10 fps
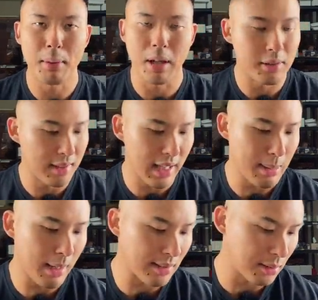probably gone to the
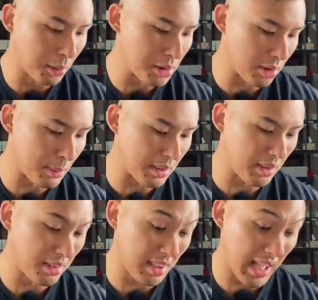eBay store just
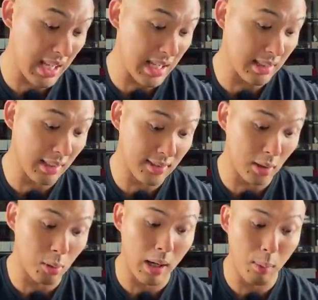because he does
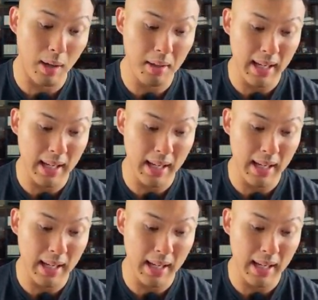sell quite well